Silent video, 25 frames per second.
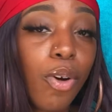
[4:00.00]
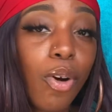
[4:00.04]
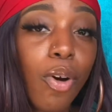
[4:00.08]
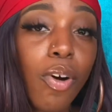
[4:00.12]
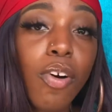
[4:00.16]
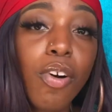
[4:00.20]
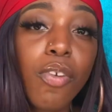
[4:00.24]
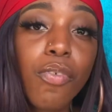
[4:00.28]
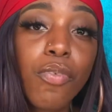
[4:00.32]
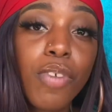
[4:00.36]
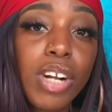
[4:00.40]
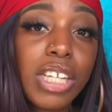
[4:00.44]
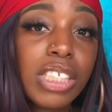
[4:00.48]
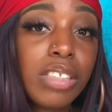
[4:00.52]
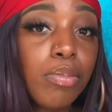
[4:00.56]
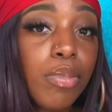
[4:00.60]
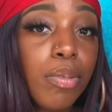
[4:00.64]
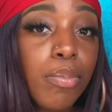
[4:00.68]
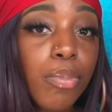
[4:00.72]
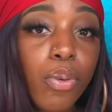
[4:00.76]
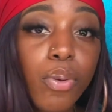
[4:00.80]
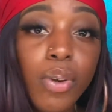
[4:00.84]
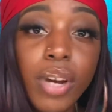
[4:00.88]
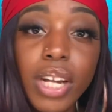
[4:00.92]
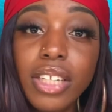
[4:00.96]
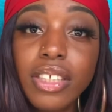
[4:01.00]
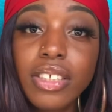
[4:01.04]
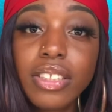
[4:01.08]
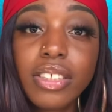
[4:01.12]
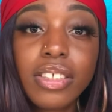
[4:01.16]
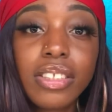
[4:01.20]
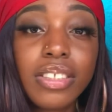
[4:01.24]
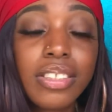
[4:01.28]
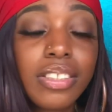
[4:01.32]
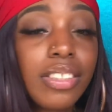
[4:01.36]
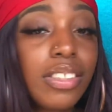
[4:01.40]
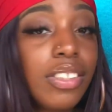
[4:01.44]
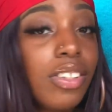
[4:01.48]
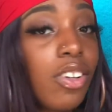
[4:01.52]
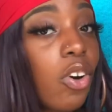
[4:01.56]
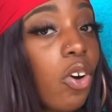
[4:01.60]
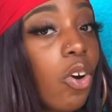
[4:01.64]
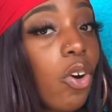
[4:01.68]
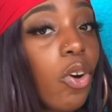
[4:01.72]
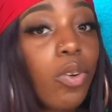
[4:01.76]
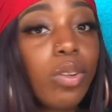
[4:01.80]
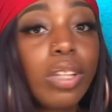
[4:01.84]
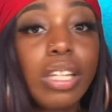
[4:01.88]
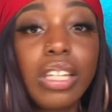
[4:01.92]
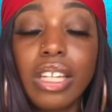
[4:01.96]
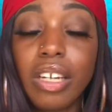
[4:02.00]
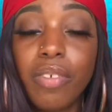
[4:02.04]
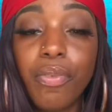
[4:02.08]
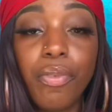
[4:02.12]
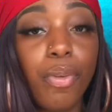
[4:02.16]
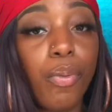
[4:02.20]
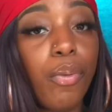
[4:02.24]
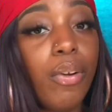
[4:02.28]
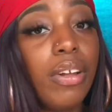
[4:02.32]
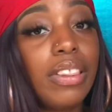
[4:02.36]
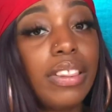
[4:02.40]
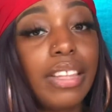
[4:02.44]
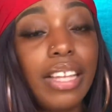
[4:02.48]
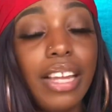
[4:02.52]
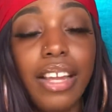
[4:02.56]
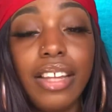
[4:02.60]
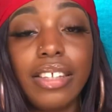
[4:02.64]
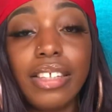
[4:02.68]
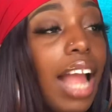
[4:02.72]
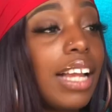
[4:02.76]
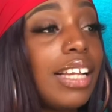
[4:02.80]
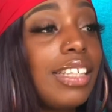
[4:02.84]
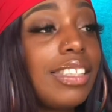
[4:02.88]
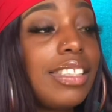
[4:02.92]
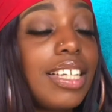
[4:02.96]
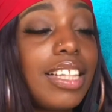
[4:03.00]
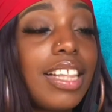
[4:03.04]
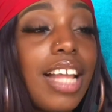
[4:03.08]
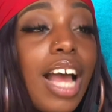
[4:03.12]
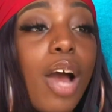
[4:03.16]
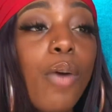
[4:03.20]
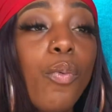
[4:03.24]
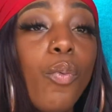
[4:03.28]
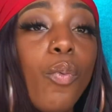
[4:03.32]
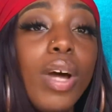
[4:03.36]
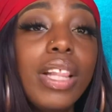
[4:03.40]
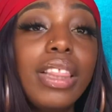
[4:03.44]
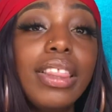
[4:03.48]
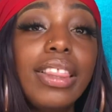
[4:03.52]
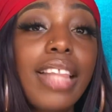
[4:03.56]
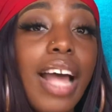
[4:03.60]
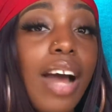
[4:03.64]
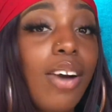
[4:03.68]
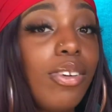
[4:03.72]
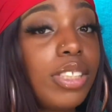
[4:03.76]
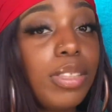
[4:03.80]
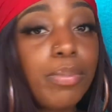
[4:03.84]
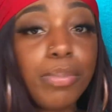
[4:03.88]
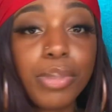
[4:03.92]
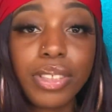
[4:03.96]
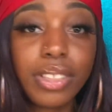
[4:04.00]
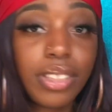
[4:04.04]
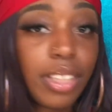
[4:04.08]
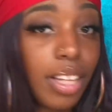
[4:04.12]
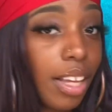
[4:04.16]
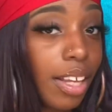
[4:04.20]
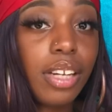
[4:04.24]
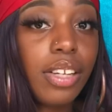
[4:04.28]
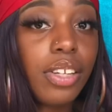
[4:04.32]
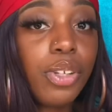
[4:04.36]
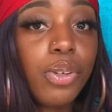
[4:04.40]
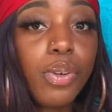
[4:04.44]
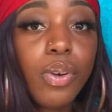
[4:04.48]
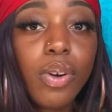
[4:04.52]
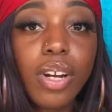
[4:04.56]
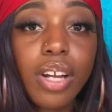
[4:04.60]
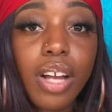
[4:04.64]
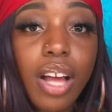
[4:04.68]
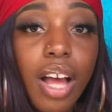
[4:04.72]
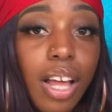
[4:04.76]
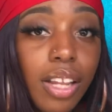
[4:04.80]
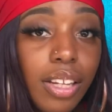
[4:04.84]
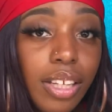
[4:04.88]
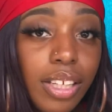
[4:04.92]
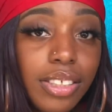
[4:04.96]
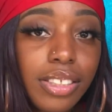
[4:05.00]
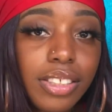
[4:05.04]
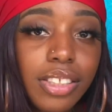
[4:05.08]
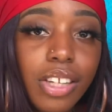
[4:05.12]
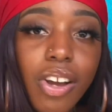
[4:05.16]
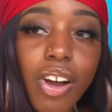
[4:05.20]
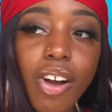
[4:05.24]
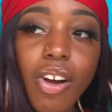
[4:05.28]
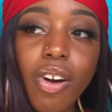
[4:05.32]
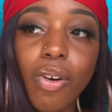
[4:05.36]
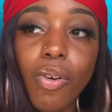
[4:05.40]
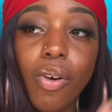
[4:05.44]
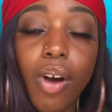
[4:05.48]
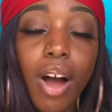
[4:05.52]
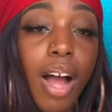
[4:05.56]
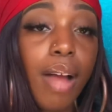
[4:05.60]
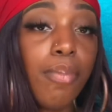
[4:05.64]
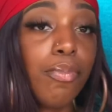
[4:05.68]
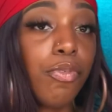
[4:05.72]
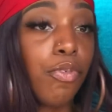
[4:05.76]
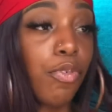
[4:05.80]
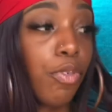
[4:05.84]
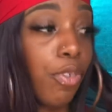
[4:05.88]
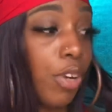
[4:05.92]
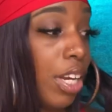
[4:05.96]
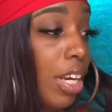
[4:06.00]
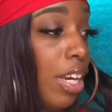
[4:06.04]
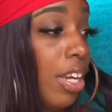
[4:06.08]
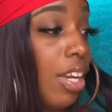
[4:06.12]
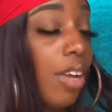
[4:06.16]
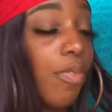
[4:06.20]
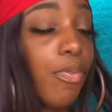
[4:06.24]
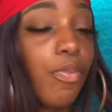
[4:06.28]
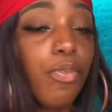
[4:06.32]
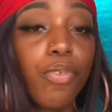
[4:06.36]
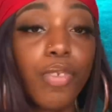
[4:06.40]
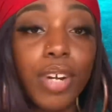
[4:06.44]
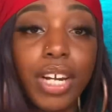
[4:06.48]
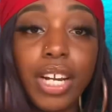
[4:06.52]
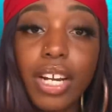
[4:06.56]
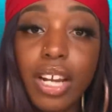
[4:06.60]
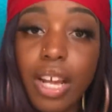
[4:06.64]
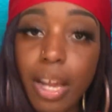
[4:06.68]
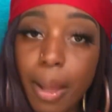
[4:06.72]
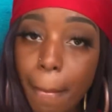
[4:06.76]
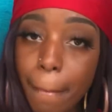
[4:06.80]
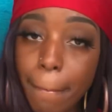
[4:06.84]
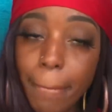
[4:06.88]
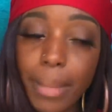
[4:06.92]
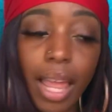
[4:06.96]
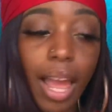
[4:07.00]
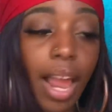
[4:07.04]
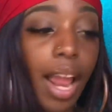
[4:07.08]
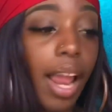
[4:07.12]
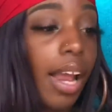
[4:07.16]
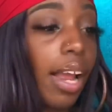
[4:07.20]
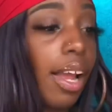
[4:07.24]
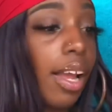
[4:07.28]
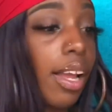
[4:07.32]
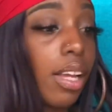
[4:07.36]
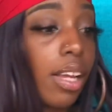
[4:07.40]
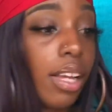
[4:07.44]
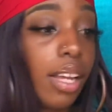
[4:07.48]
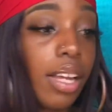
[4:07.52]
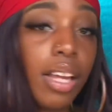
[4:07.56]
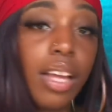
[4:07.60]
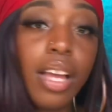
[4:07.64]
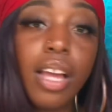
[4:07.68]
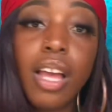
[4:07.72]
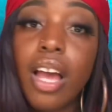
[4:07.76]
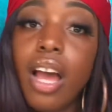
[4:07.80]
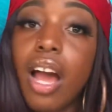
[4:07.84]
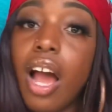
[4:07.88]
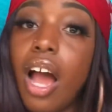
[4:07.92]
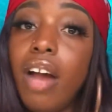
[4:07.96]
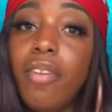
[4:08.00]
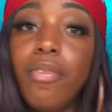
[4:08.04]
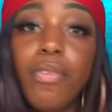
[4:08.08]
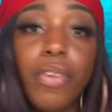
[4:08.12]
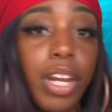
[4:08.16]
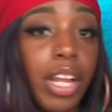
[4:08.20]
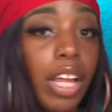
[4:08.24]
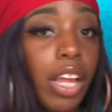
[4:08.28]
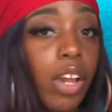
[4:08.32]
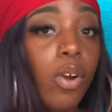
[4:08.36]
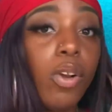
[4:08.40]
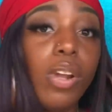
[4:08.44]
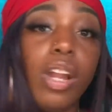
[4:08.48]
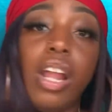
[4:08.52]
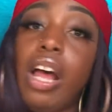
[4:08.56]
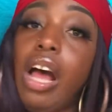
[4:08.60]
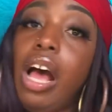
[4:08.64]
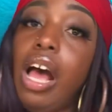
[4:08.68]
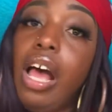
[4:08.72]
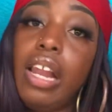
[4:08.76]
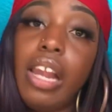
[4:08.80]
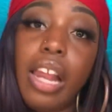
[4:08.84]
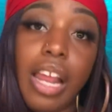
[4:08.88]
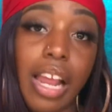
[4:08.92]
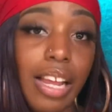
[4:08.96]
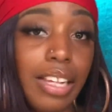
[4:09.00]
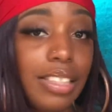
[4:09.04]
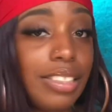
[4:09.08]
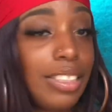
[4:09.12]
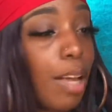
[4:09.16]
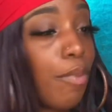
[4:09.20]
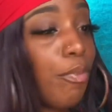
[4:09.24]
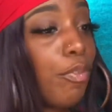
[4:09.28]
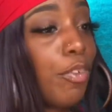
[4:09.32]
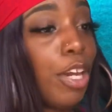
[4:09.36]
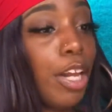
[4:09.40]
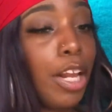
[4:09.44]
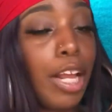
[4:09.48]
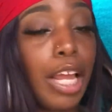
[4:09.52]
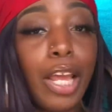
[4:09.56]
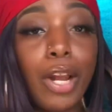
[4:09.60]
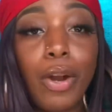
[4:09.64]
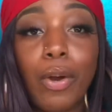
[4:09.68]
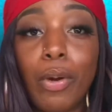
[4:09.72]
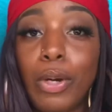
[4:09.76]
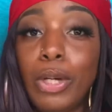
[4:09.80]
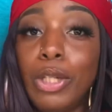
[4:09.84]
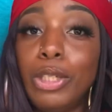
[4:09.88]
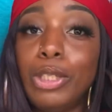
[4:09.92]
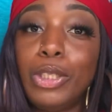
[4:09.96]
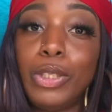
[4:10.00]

all, freshman boys are only looking for one thing. I can say that 1000%. You go to college, oh, I'm free, freedom, like I'm finna get on the honeys, I'm finna get on the